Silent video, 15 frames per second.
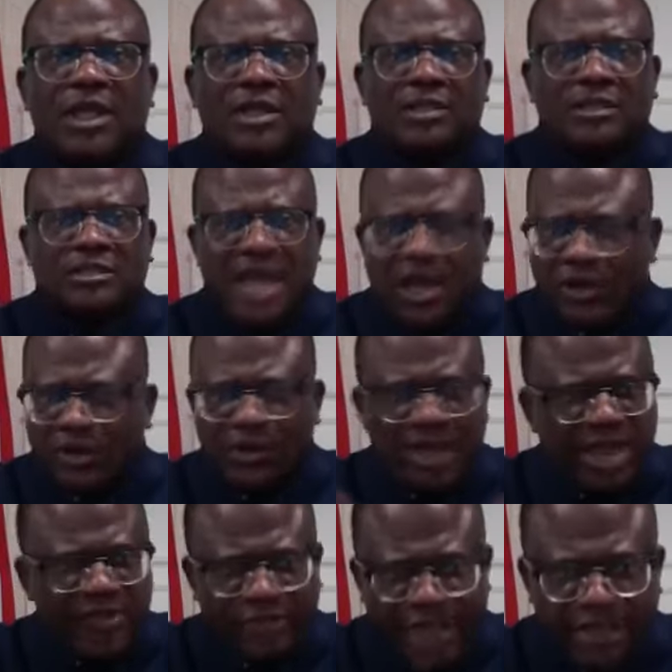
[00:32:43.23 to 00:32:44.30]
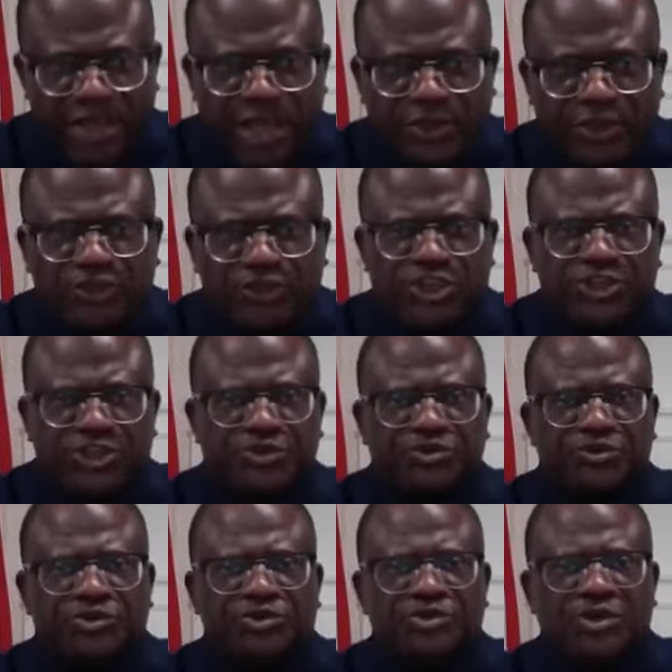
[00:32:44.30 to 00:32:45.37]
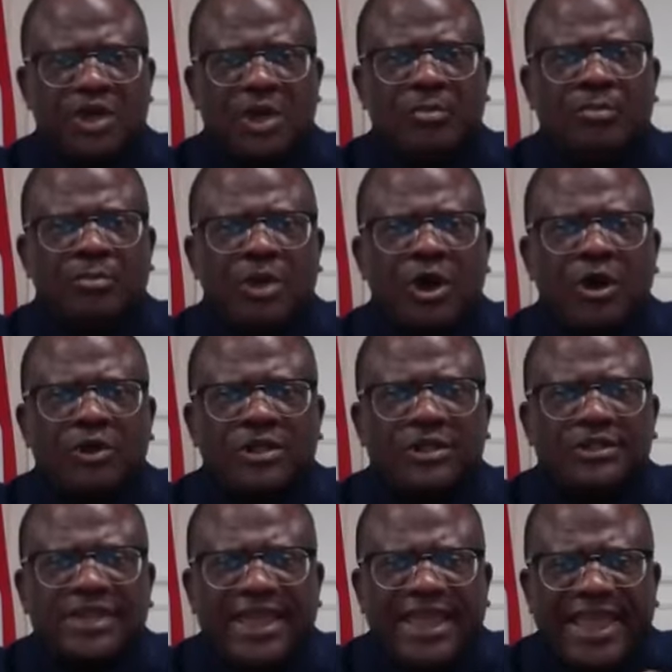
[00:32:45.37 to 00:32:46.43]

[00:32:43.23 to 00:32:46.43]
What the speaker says: Now I continue. More than